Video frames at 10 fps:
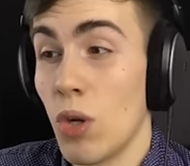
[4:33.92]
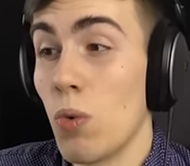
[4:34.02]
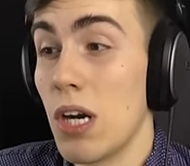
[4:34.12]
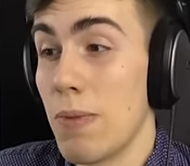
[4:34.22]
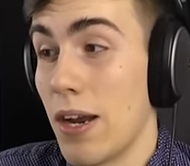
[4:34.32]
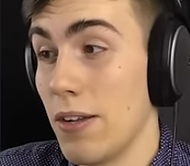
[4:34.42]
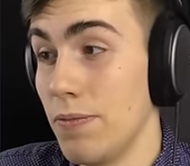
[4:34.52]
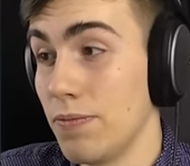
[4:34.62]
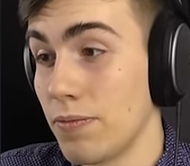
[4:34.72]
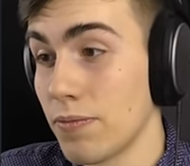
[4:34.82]
Don't worry about it.
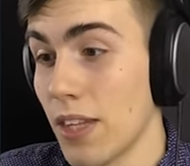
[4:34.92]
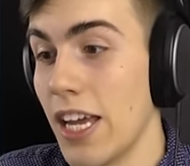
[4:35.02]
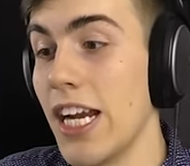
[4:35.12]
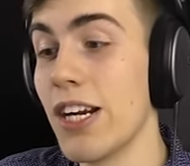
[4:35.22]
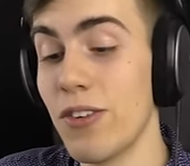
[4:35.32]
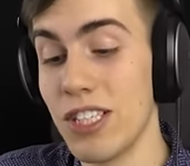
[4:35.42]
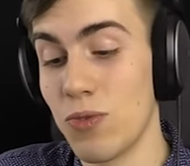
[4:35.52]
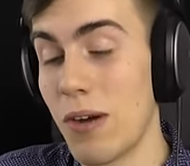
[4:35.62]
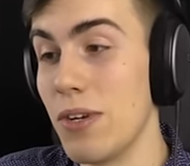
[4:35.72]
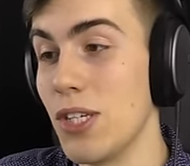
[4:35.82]
Here is
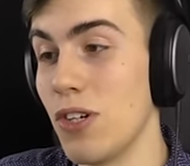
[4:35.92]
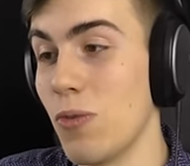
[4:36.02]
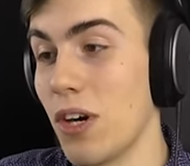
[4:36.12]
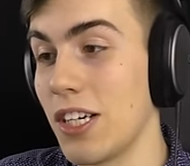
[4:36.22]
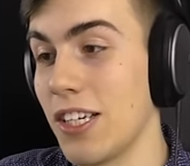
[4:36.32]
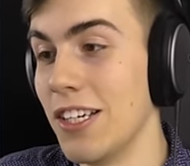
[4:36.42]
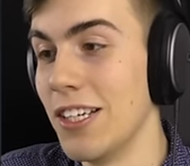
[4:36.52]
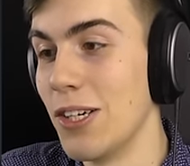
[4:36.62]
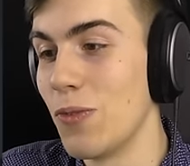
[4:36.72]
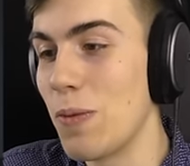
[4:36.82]
what we do at work.
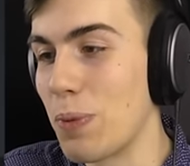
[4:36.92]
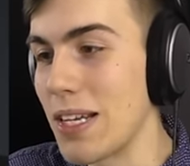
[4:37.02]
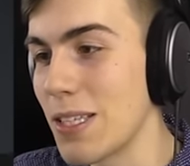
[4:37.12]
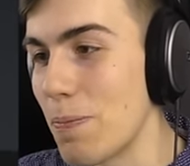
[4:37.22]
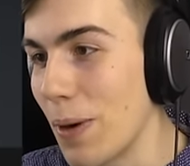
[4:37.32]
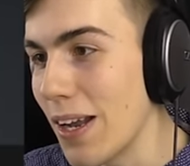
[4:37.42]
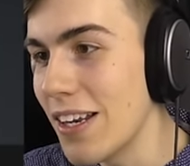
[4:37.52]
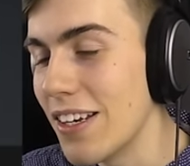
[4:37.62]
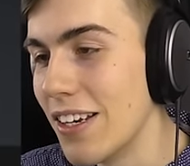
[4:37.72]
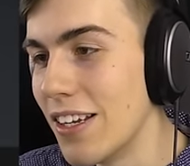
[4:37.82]
We press a
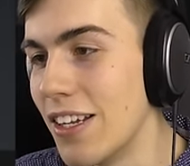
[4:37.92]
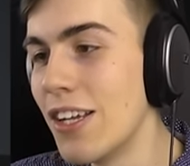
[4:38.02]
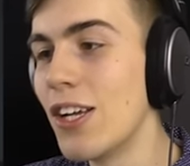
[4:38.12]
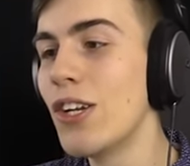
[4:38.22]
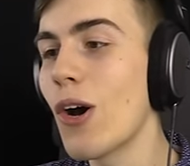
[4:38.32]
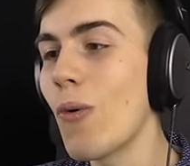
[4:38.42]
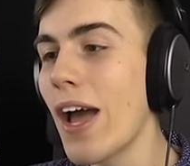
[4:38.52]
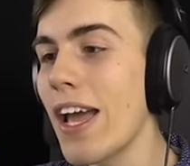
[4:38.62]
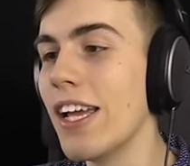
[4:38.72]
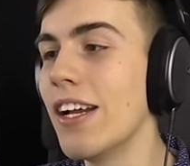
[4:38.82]
button. No
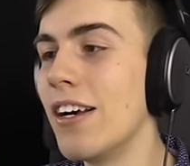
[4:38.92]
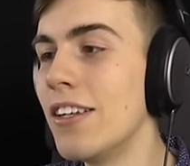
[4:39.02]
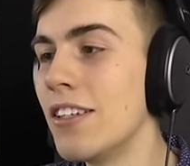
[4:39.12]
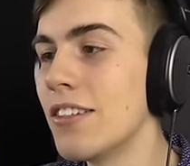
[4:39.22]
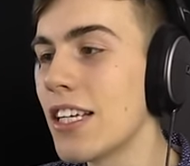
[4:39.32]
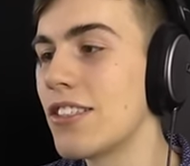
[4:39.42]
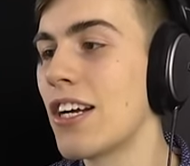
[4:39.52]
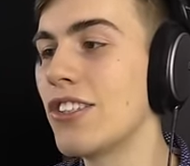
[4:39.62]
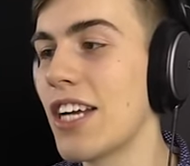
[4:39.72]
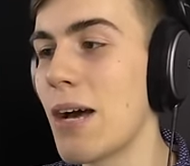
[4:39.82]
way. That's
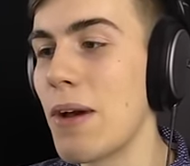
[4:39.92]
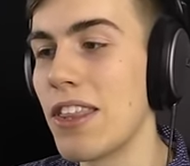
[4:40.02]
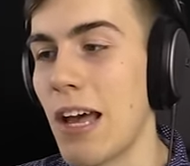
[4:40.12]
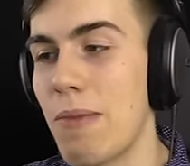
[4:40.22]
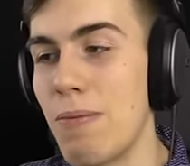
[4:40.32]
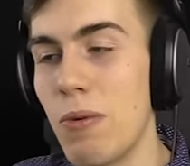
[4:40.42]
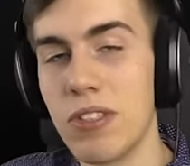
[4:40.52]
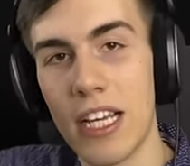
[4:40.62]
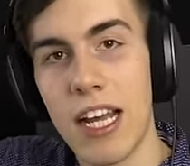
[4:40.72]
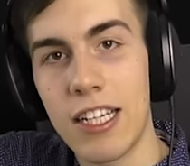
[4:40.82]
our job. I thought maybe it
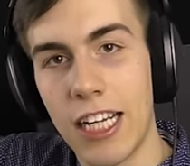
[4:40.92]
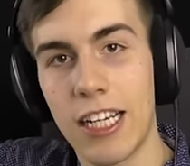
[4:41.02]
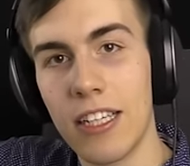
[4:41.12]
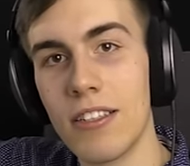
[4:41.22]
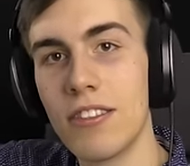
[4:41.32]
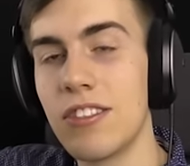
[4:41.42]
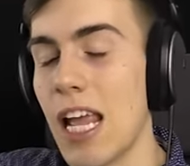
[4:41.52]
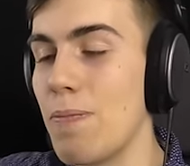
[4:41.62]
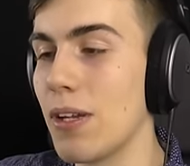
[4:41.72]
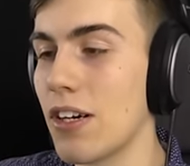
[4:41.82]
was like a
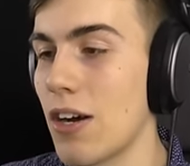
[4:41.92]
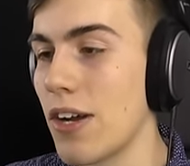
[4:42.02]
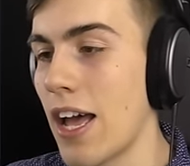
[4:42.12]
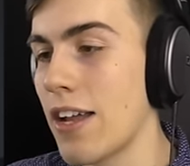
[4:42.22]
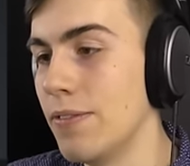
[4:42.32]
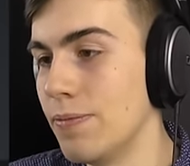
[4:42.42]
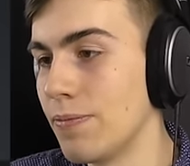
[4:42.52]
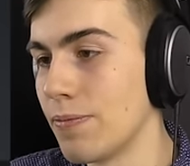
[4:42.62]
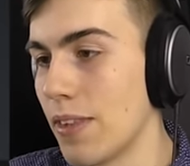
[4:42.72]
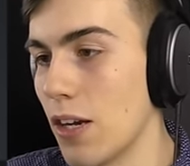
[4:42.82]
stapler going on.
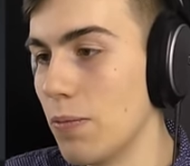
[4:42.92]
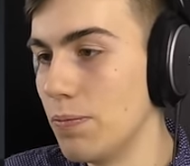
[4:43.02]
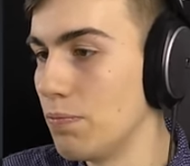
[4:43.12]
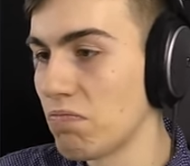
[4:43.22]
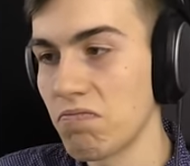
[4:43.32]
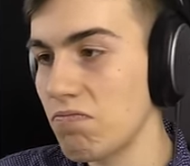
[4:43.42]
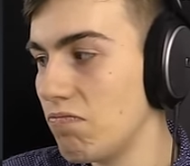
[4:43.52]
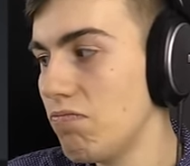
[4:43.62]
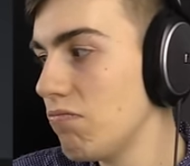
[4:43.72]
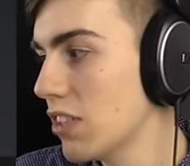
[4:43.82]
Nope.
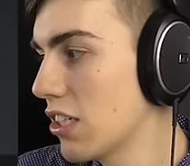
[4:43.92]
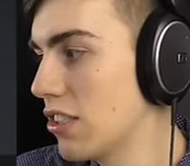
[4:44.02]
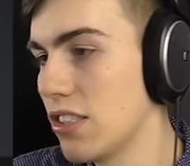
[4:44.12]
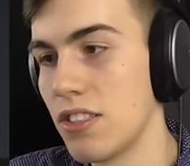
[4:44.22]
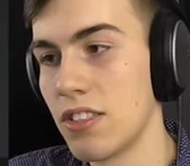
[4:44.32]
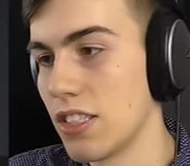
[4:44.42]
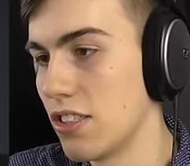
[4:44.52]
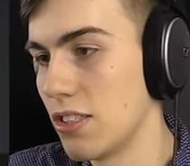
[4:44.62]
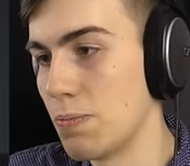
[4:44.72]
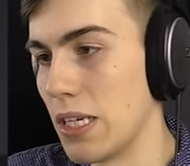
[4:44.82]
This is this
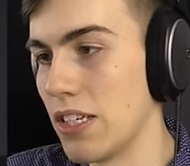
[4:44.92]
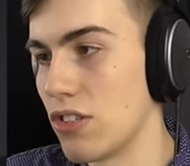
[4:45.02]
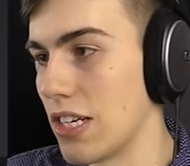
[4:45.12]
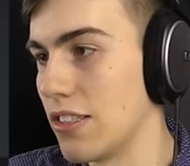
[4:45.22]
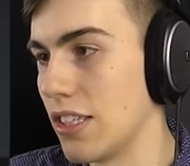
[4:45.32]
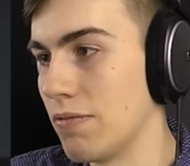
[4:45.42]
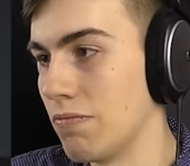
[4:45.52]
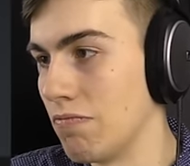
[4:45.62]
has been interesting.